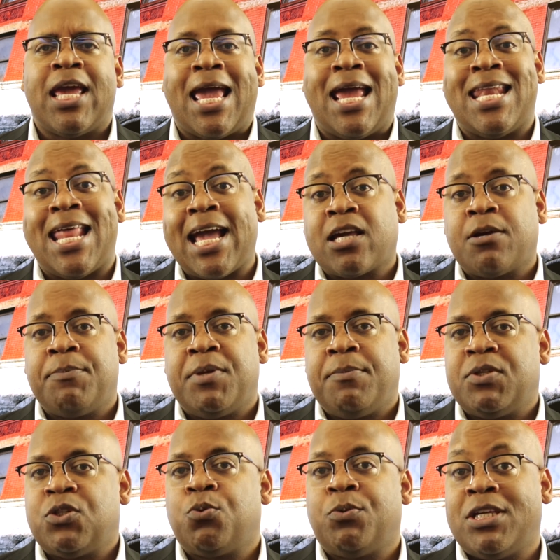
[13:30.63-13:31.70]
and that can be
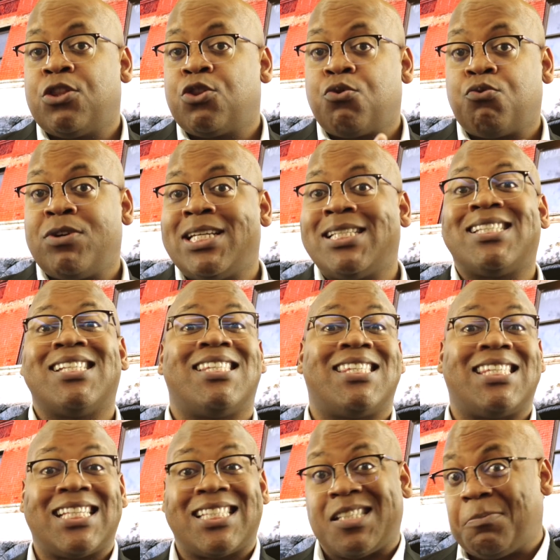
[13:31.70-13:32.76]
between 3 to
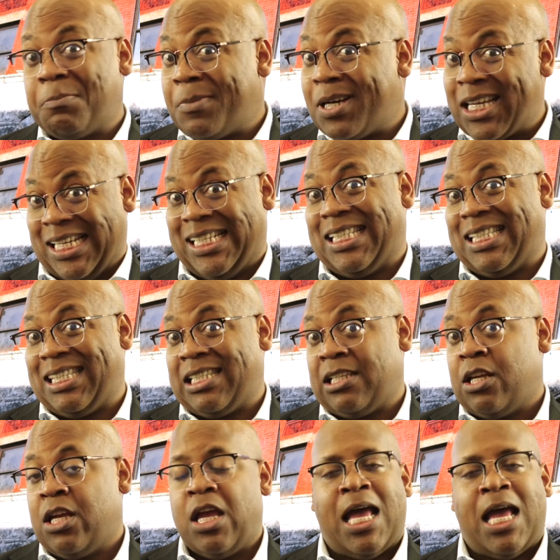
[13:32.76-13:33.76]
6 months.